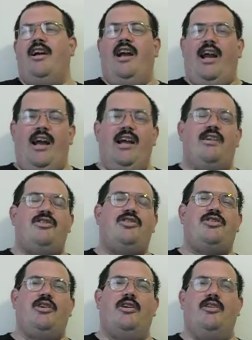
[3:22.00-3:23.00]
and
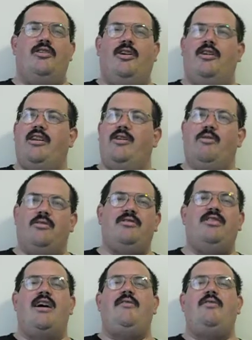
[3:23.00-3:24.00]
Sean Hardy will
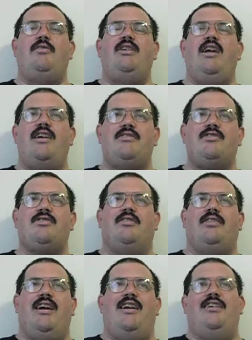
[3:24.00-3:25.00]
definitely
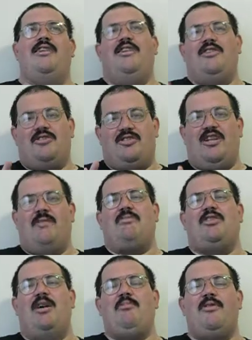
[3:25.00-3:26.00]
escalate
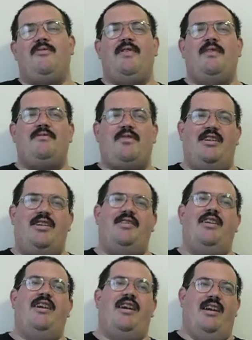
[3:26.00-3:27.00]
September 15th
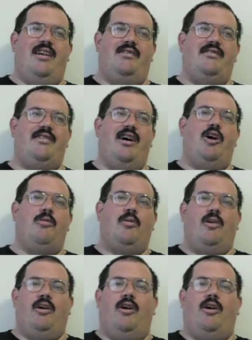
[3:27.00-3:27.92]
in Del Mar.